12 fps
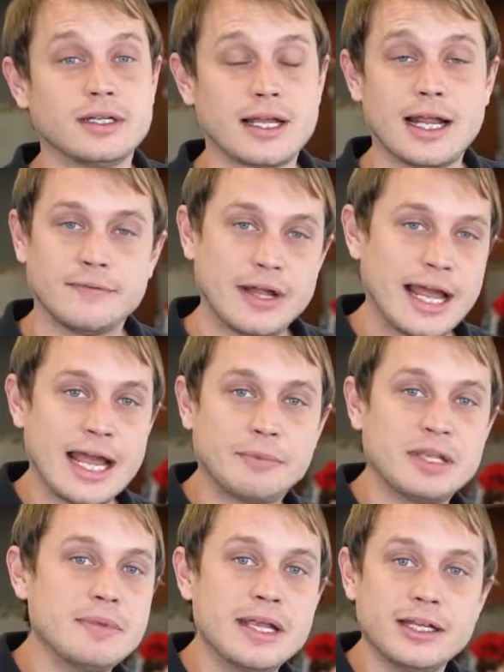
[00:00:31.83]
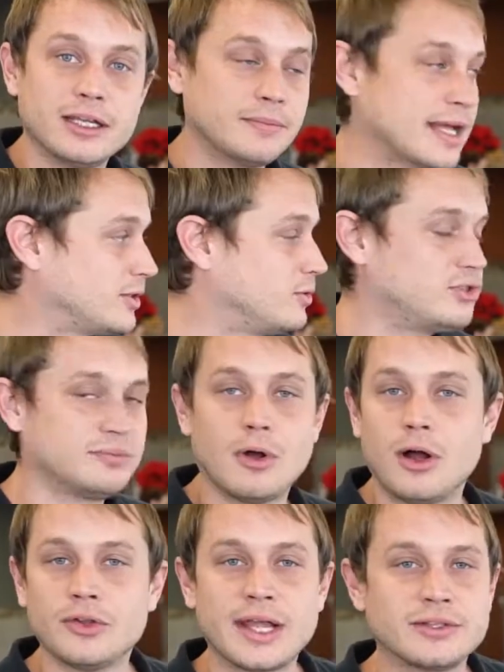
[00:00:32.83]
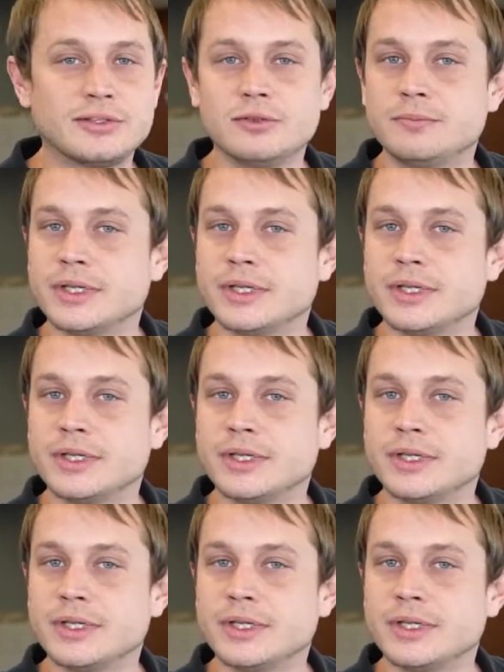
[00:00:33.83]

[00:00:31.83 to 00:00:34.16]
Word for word: Kind of a happy medium, not too small, not too